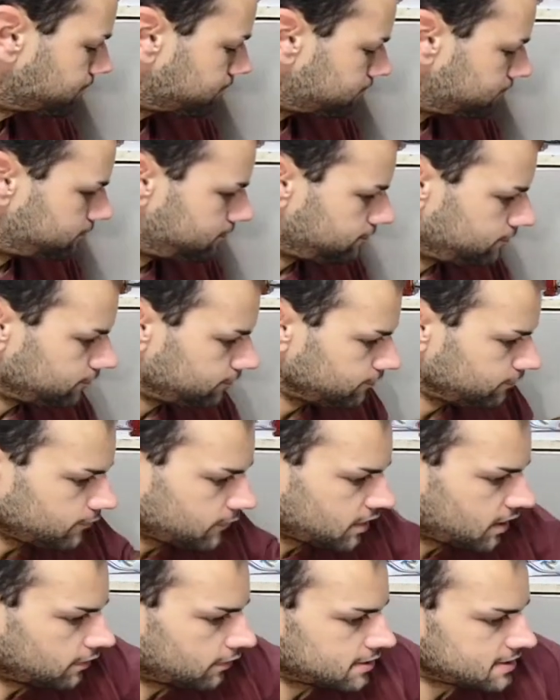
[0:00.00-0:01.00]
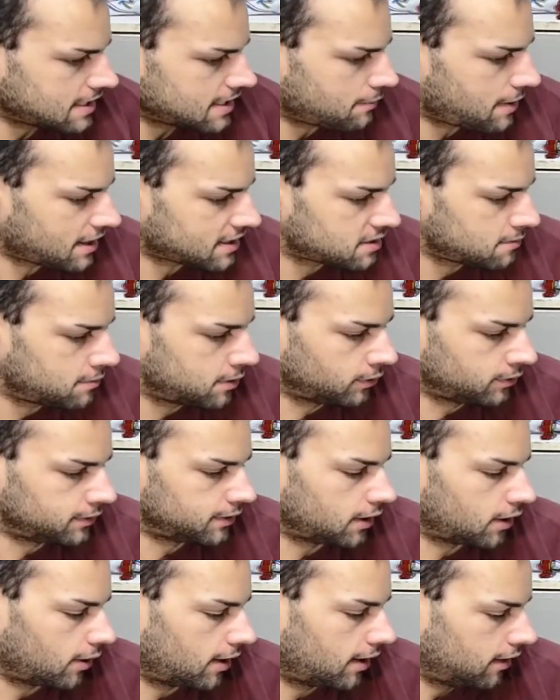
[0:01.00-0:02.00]
Let's get back to building
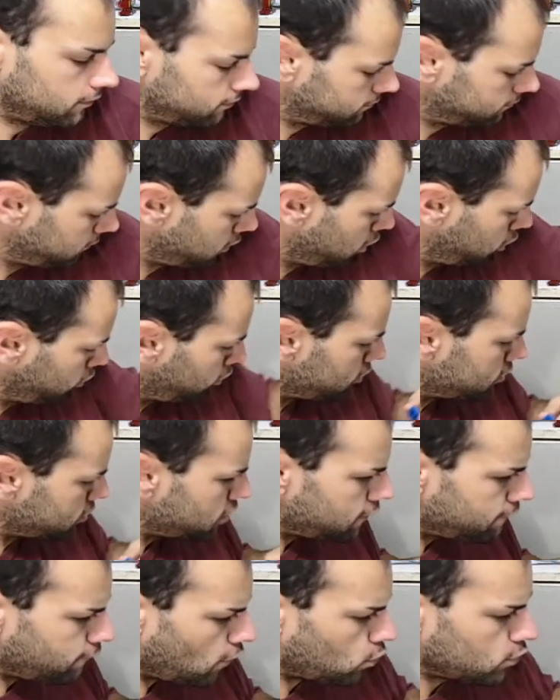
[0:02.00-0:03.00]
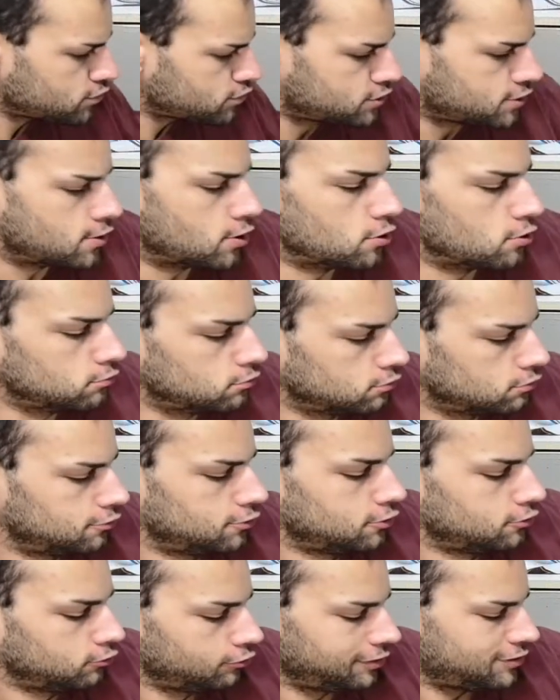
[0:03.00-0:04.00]
now, eh? Let's get focused here.
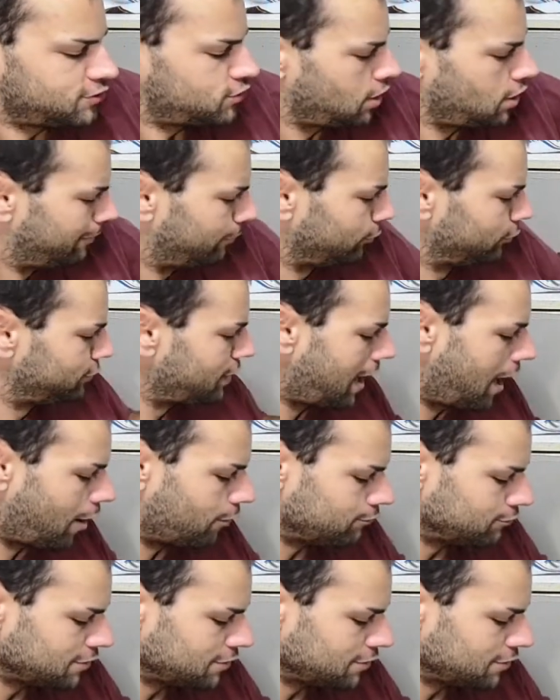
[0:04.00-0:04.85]
Let's double down.